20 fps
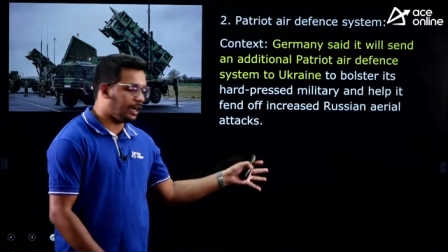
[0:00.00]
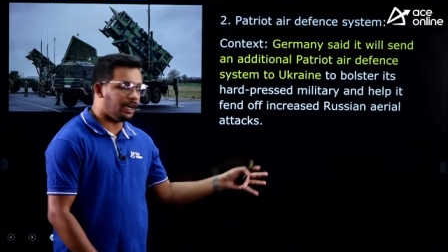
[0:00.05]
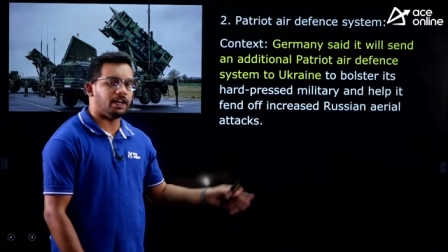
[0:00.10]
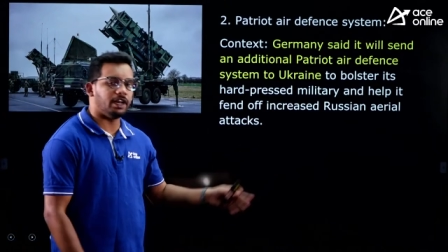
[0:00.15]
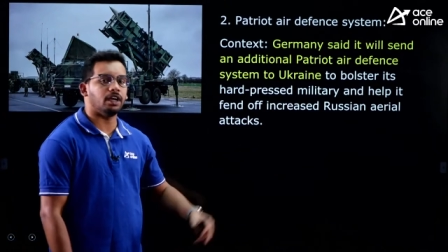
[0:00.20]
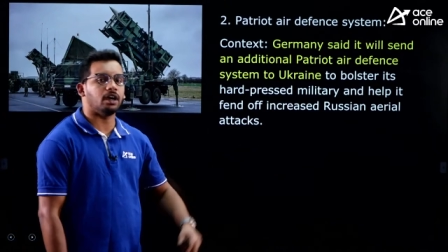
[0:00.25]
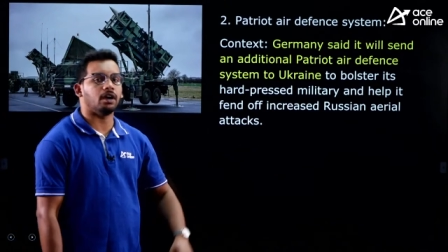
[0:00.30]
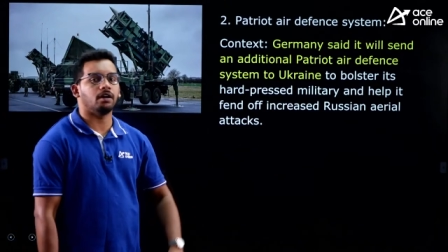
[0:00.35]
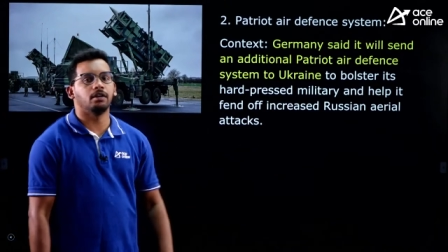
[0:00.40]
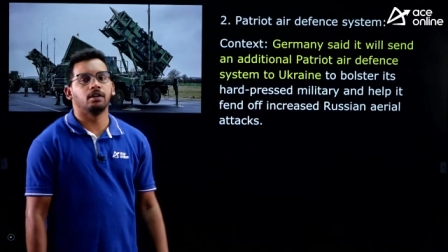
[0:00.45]

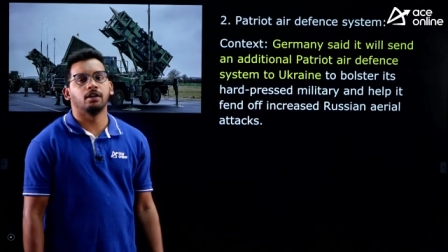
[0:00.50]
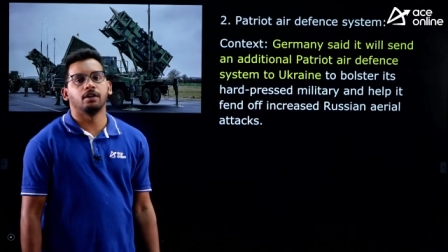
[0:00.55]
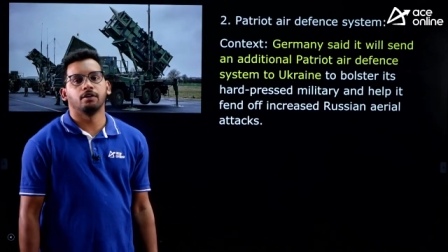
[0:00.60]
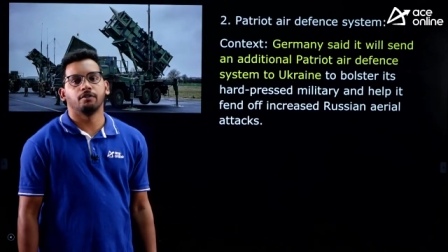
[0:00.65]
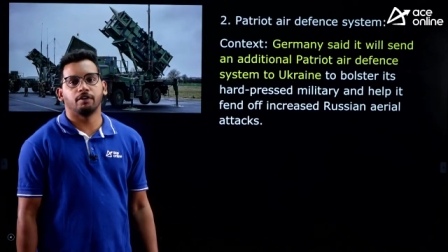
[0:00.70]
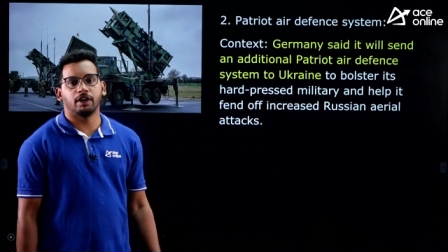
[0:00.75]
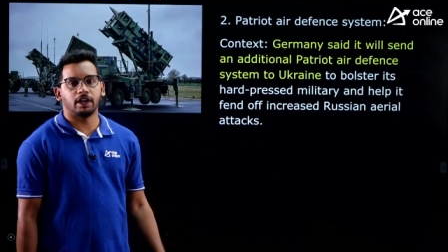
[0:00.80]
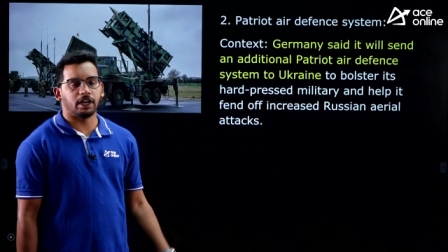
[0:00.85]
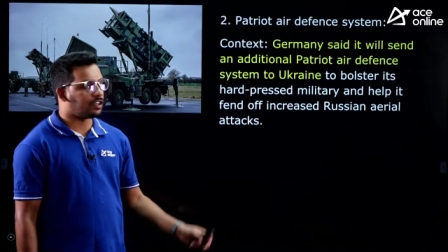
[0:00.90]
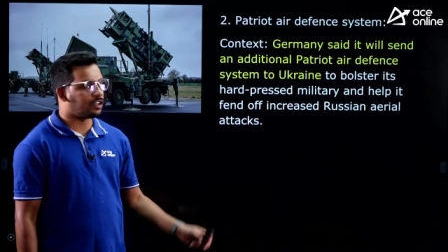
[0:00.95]
India
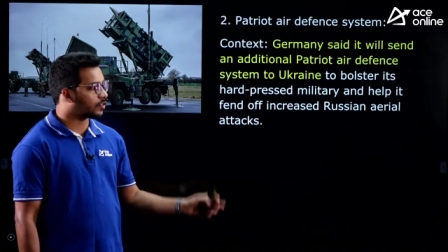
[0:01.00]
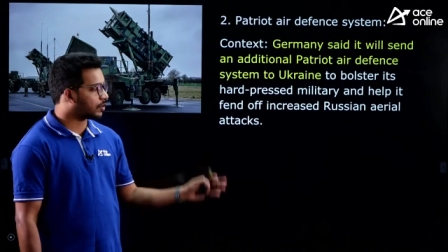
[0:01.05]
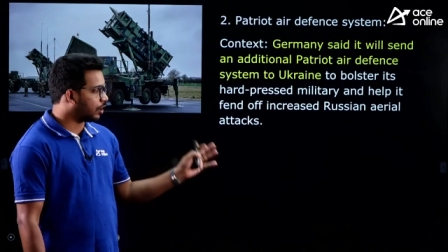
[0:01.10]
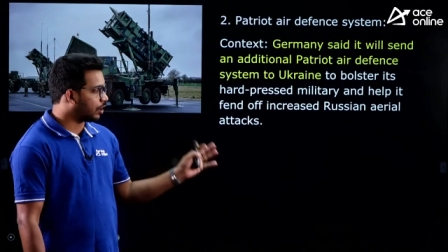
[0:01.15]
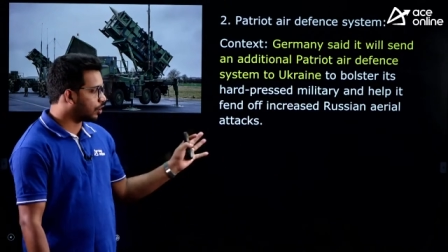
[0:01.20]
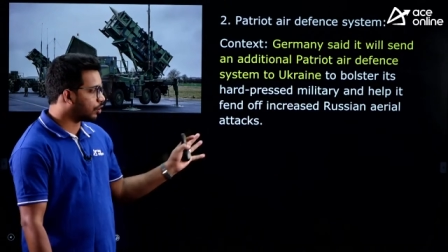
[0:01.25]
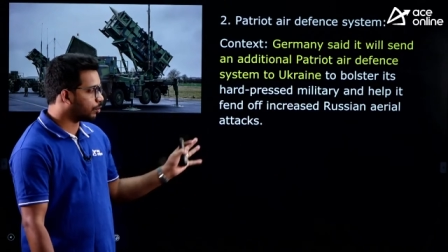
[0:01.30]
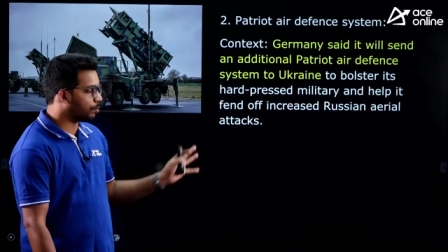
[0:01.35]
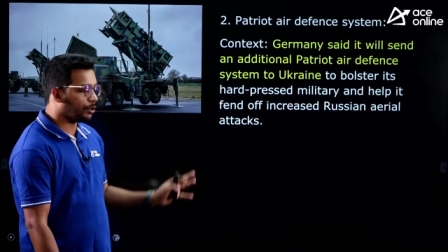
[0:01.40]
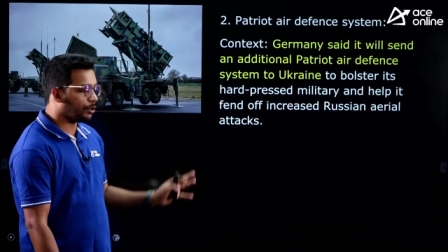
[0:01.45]
where it is
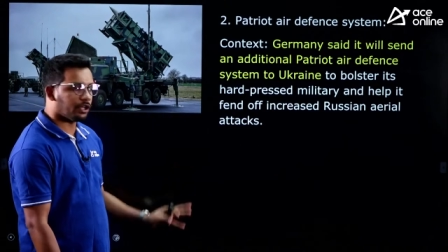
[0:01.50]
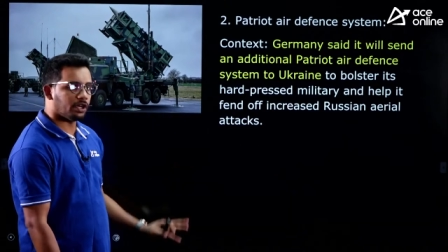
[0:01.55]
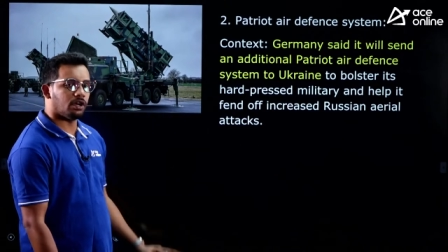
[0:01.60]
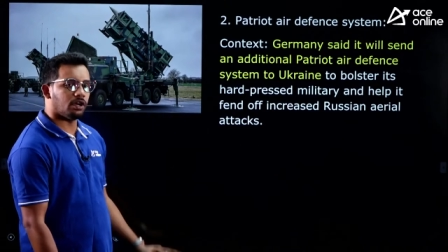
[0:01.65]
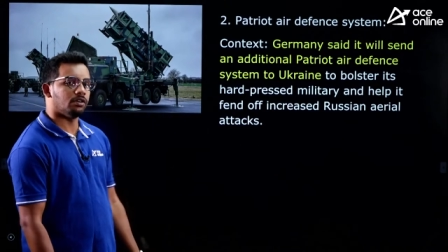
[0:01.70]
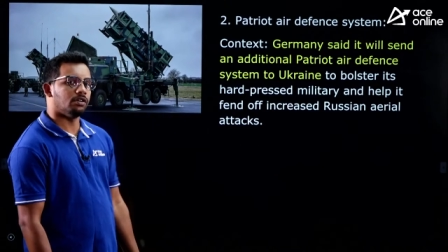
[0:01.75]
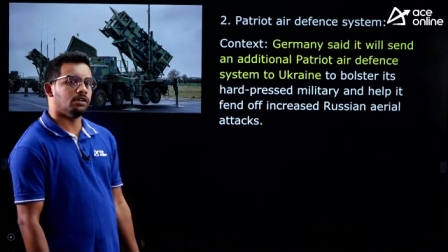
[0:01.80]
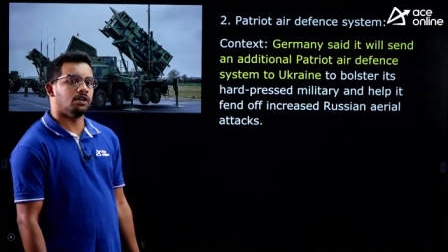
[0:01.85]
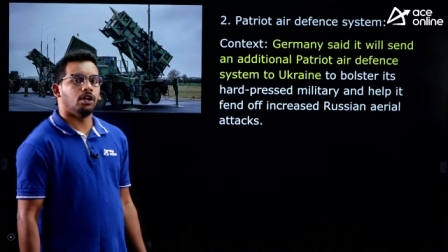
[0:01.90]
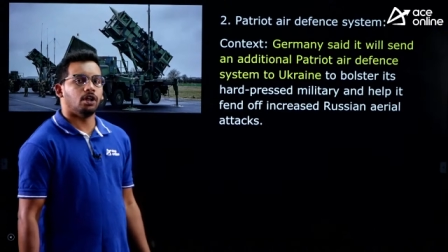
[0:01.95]
contributing a